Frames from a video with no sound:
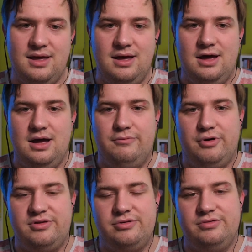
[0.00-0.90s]
And
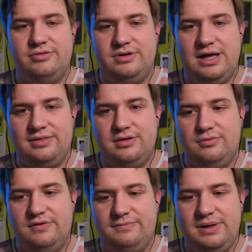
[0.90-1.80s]
what you can do
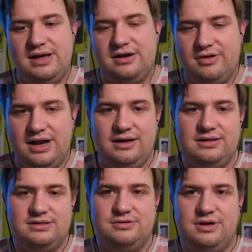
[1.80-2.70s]
with Media Connect
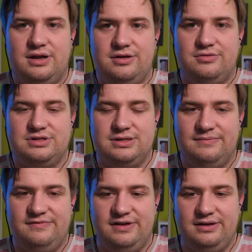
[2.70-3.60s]
is you can use
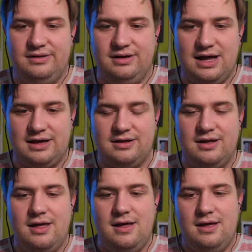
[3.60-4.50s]
something like
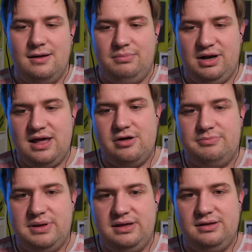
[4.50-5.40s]

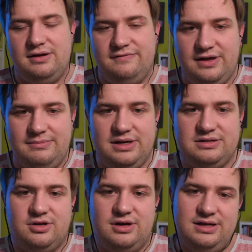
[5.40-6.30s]
PlayoutBee and vMix
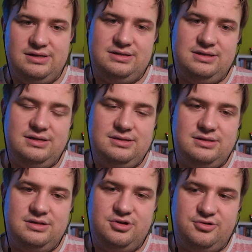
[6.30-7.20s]
on an instance
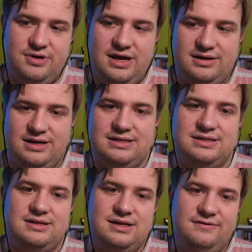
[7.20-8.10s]
to create an
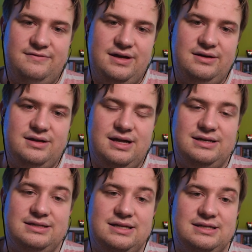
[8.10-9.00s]
SRT feed. And
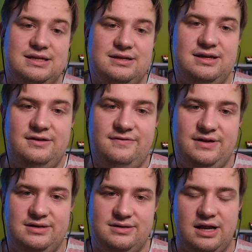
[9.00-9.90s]
this SRT feed
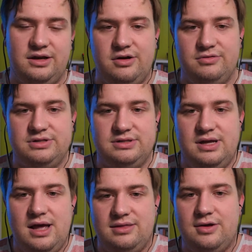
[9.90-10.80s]
then goes
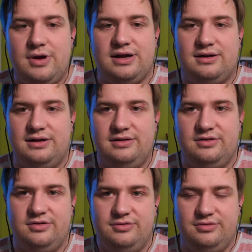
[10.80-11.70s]
directly
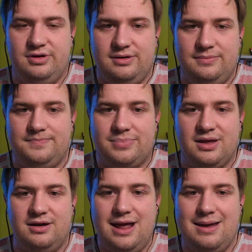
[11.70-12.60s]
to a
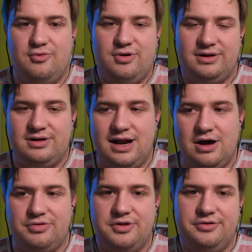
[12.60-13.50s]
neighboring
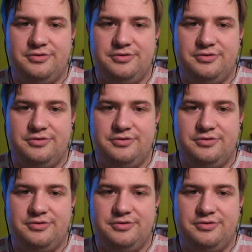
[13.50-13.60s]
cloud node.